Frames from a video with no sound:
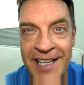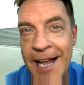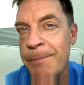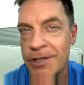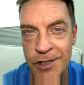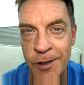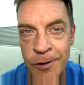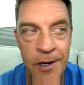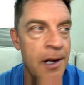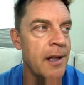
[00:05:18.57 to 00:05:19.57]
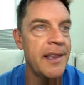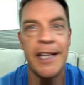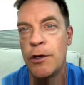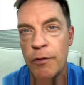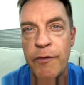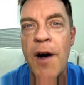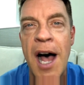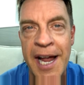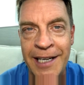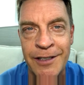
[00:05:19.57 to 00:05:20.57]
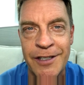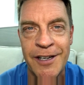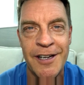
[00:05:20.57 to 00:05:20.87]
the episode that you find.